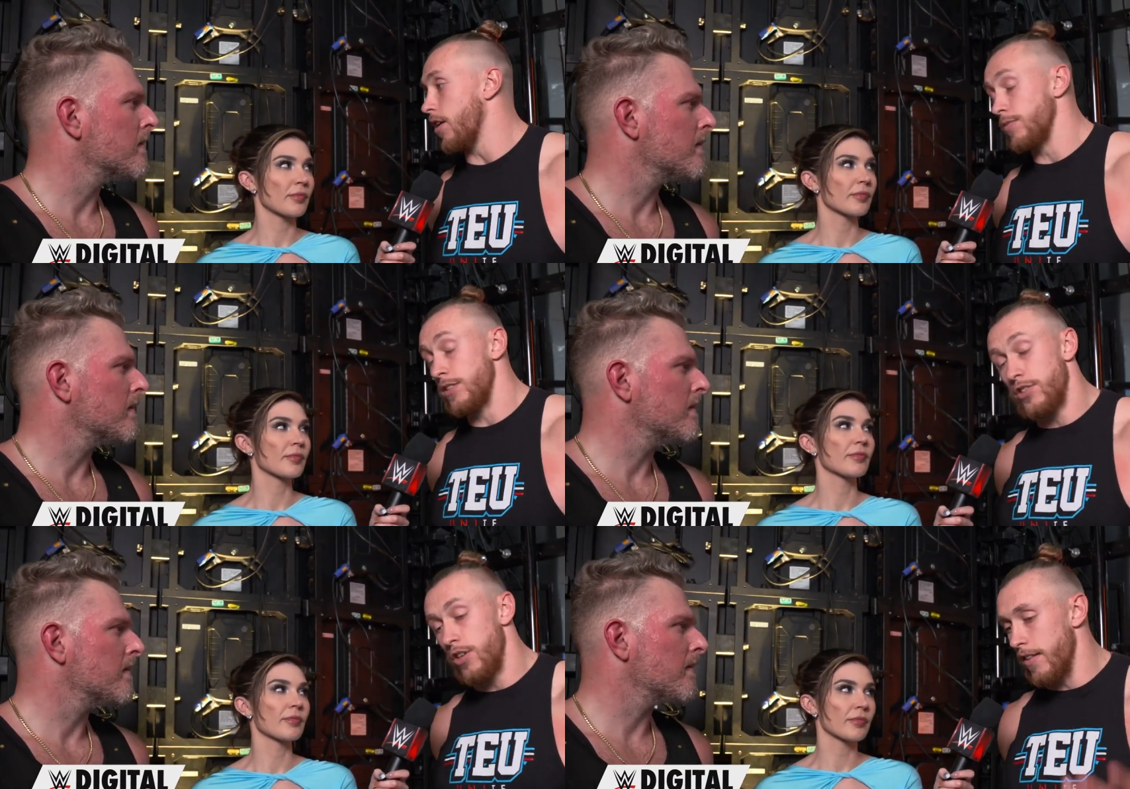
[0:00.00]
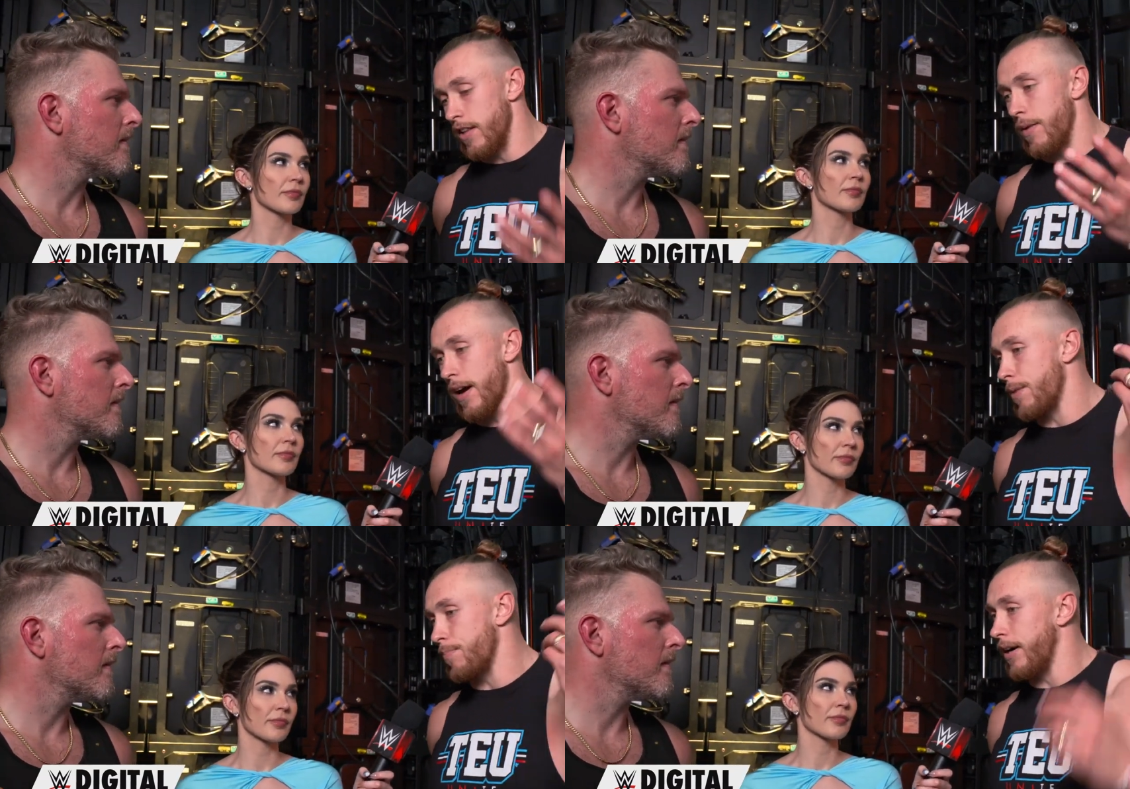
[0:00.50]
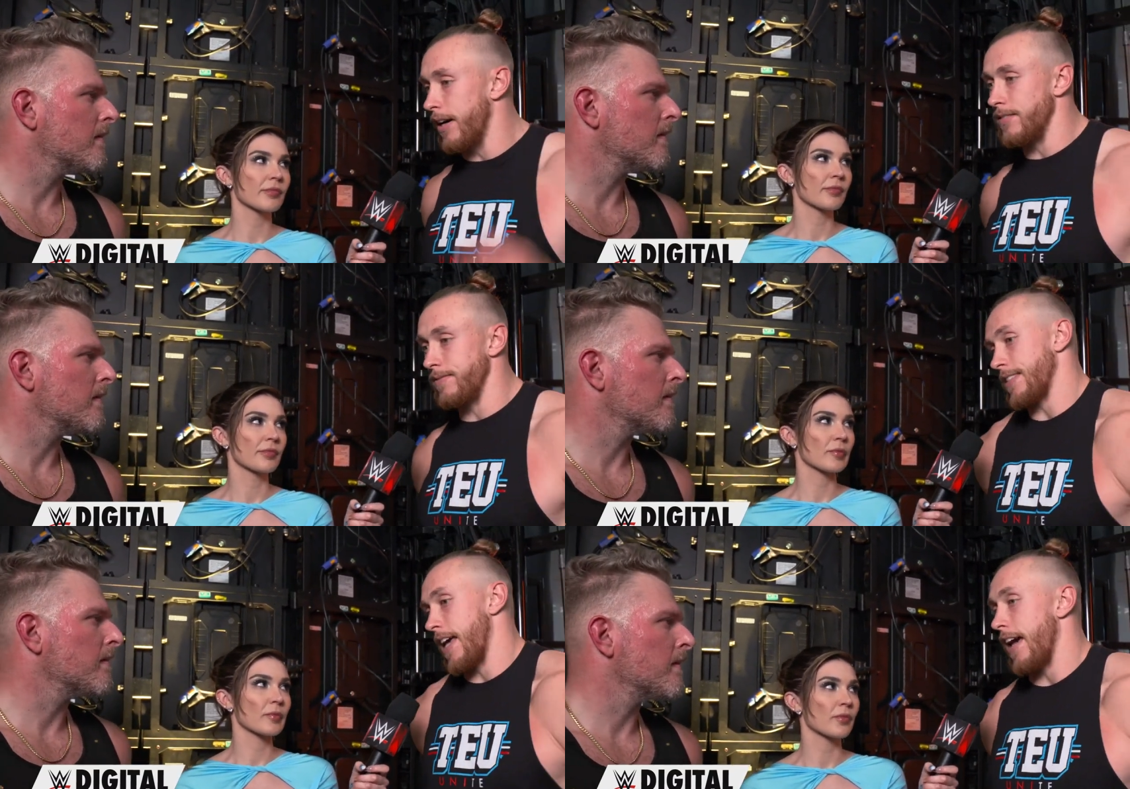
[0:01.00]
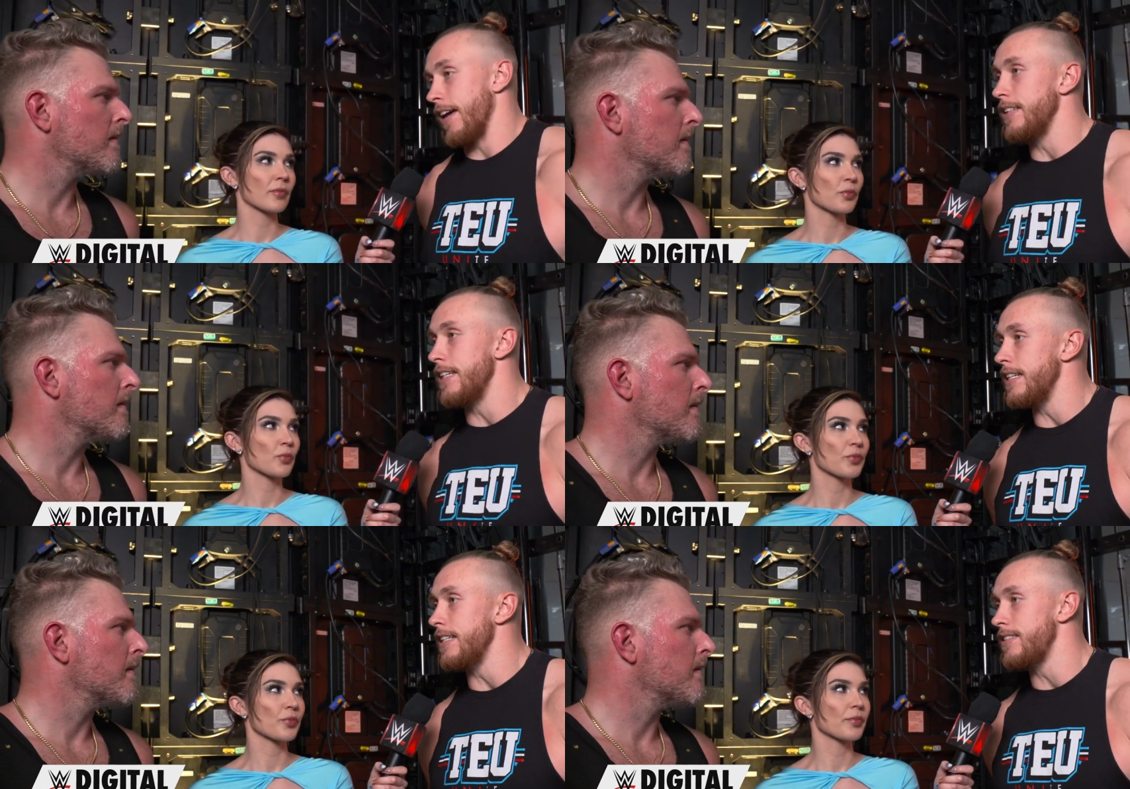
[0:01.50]
Speaker 1: You know, he's good on the mic, but
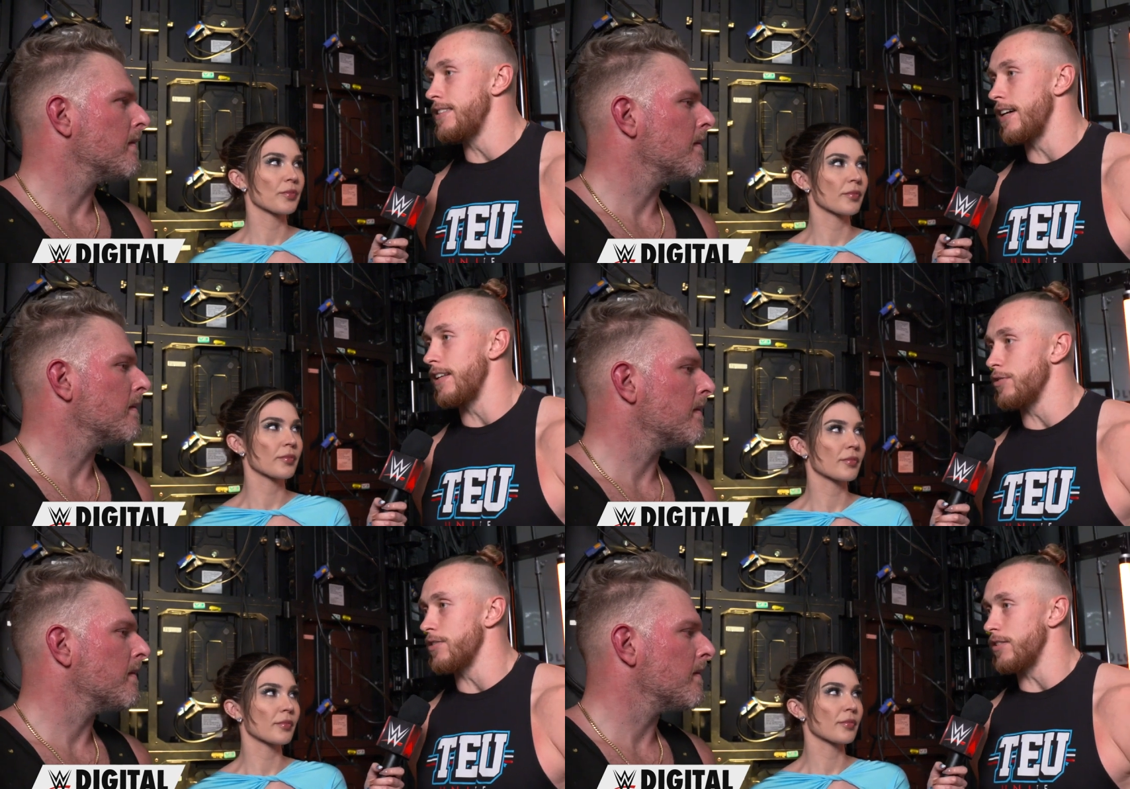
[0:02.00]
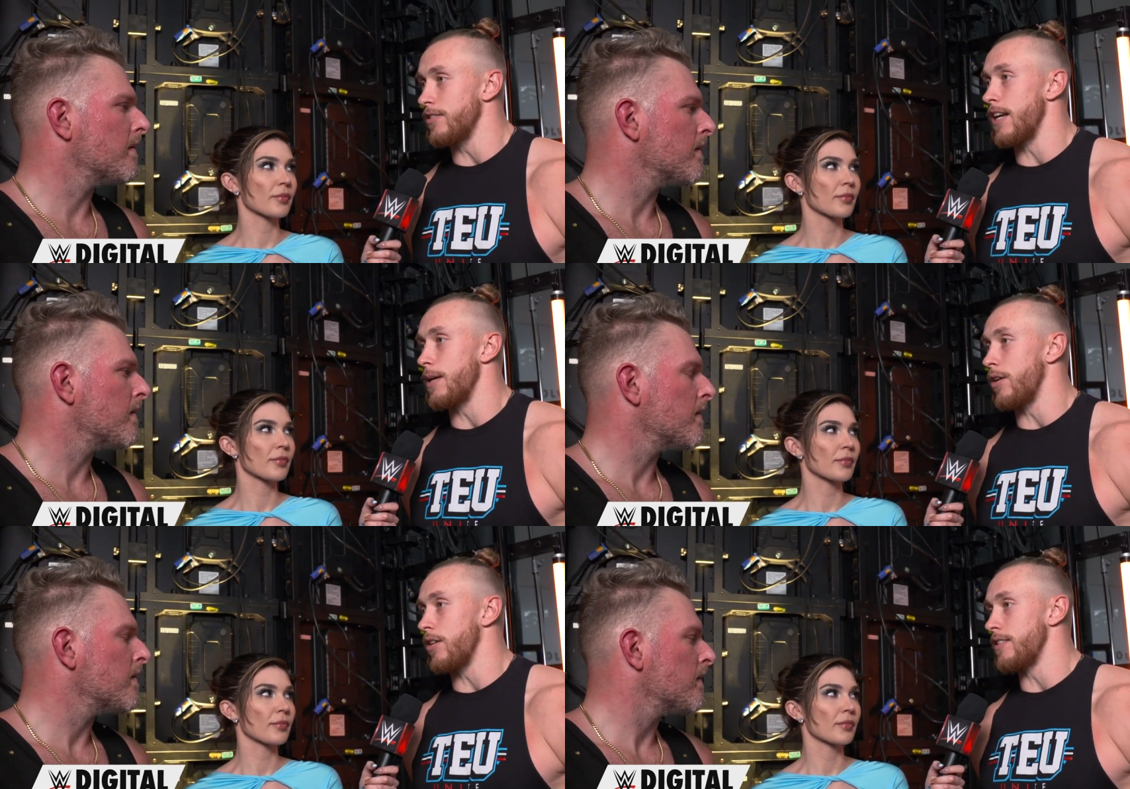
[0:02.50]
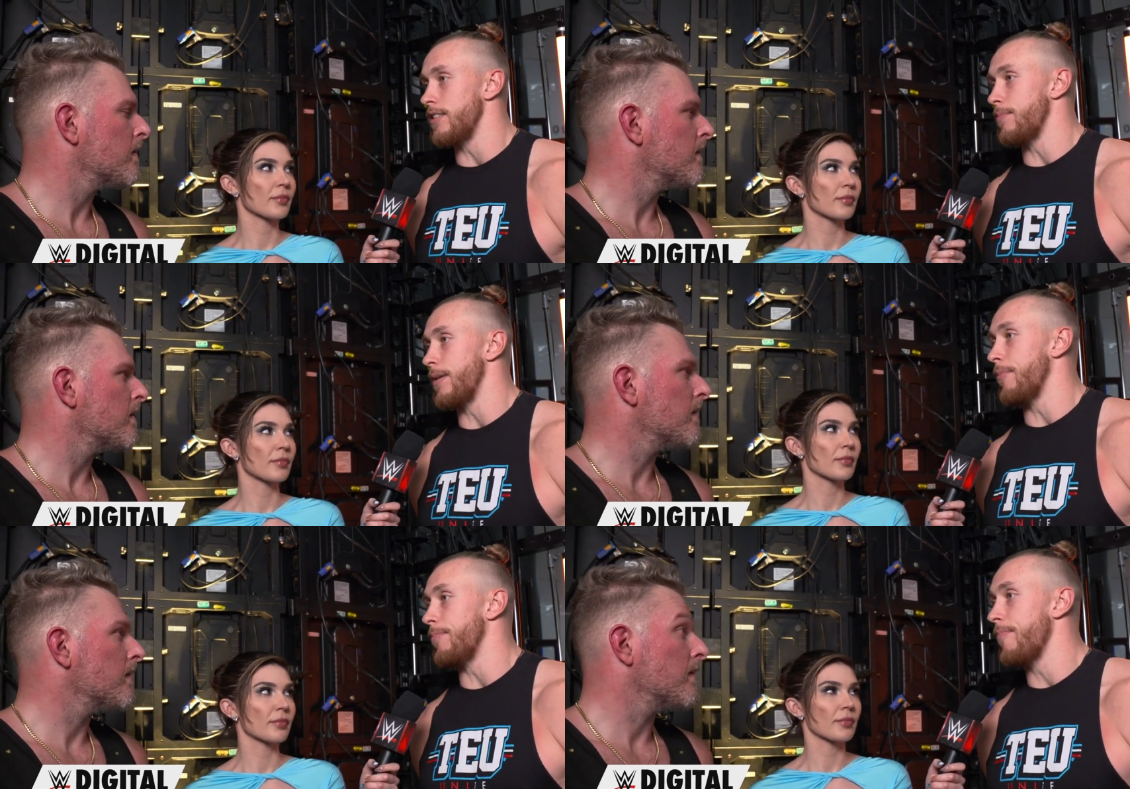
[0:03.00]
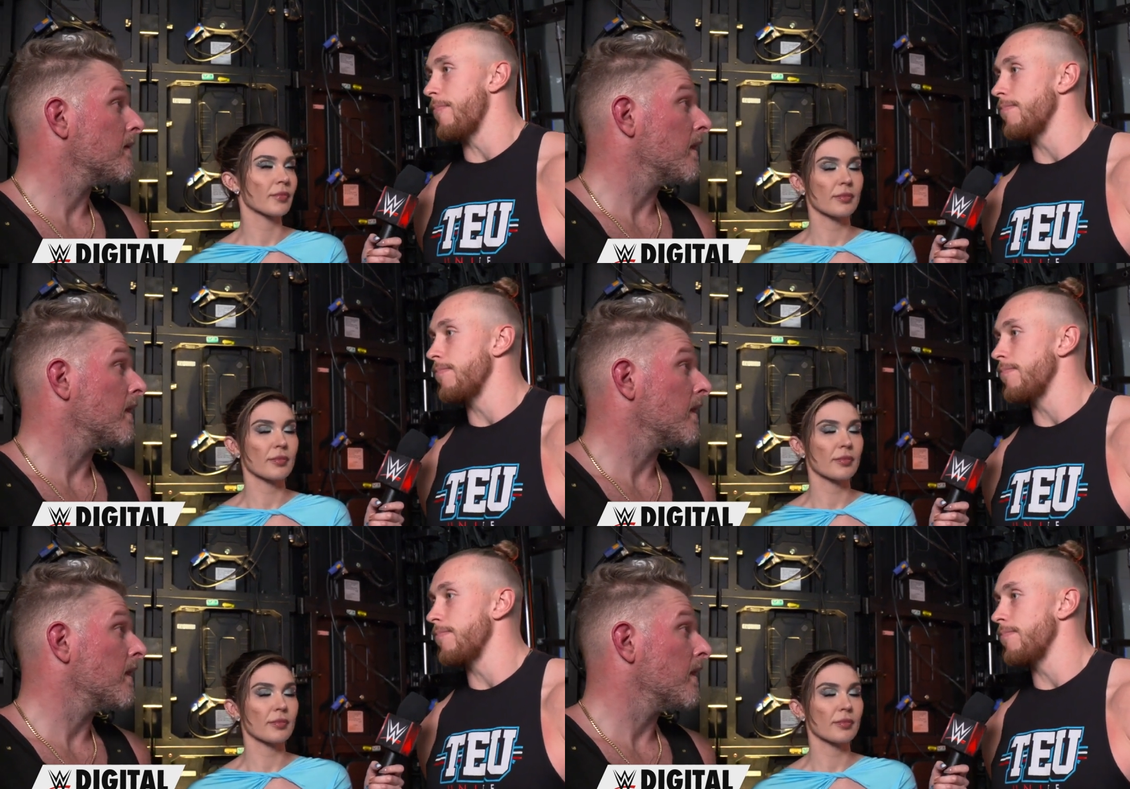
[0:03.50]
hey, he needs uh, those little tiny balls, need some help.